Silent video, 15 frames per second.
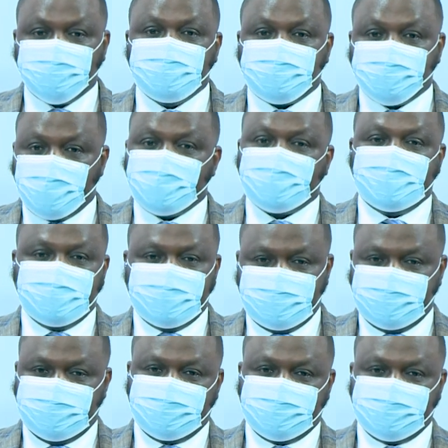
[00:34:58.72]
with one
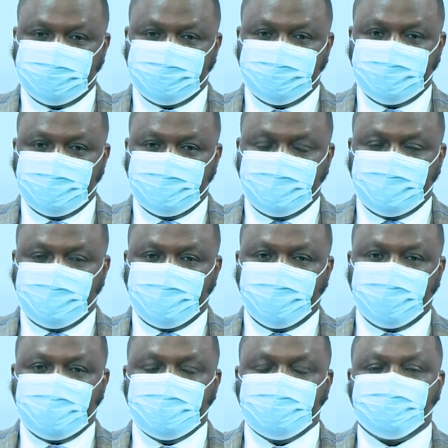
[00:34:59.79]
kidney.
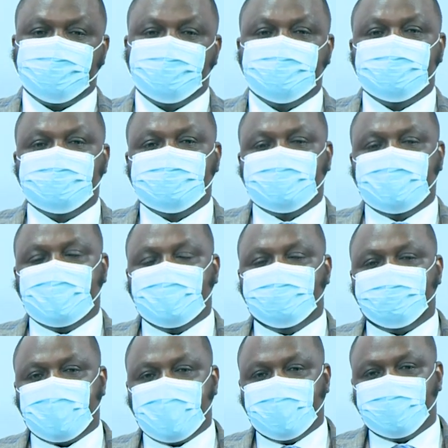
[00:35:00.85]
Okay, during
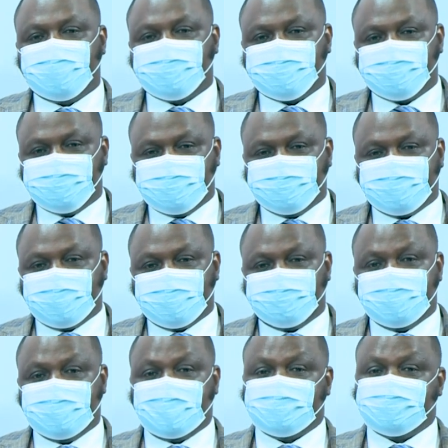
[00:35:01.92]
embryological development,